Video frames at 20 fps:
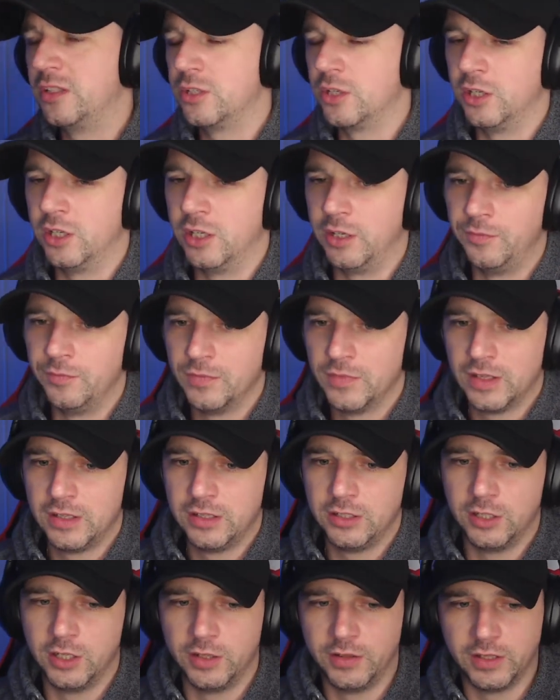So,
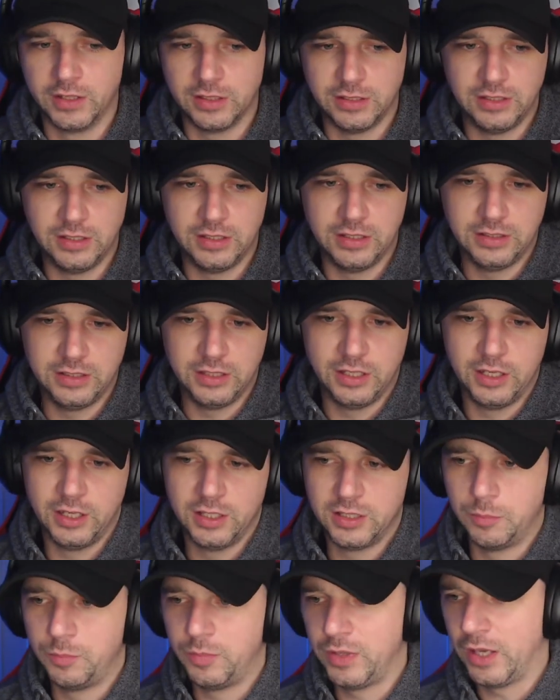you know, you heard
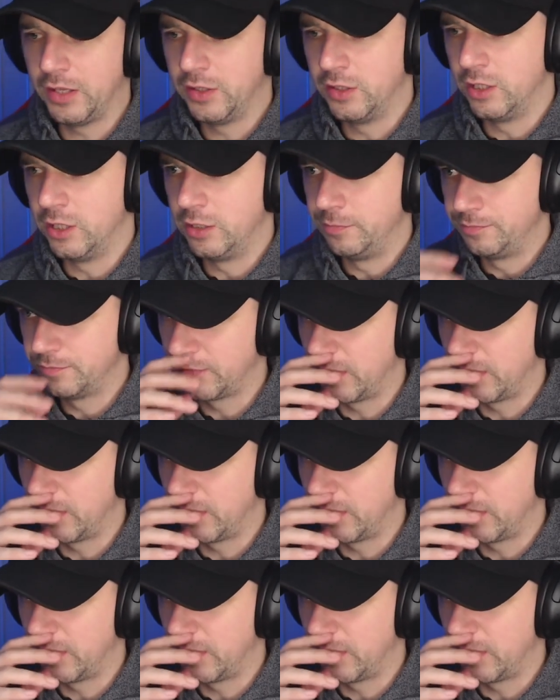the piano.